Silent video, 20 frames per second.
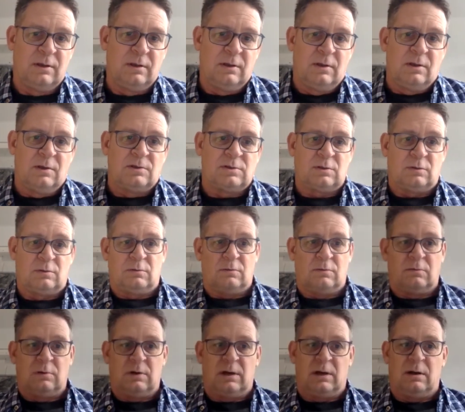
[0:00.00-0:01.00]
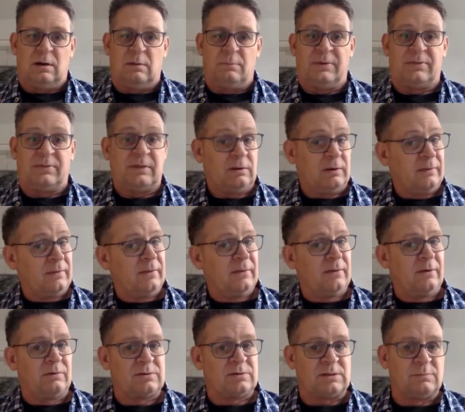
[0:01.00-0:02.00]
So, and then
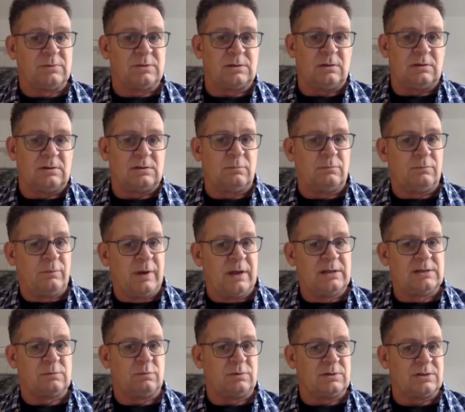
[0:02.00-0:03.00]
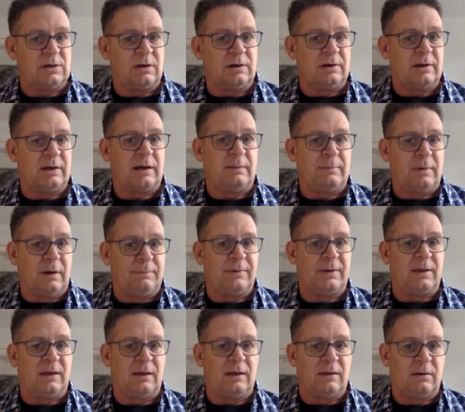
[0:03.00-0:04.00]
there were some weeds were starting to come up
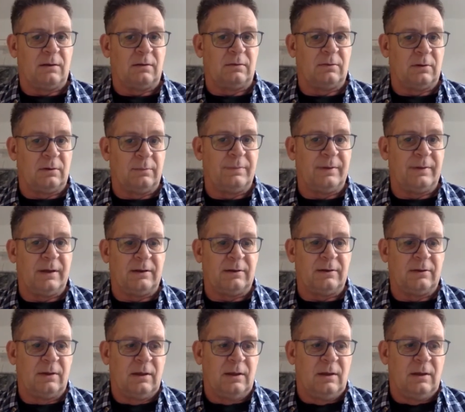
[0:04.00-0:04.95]
again a little bit.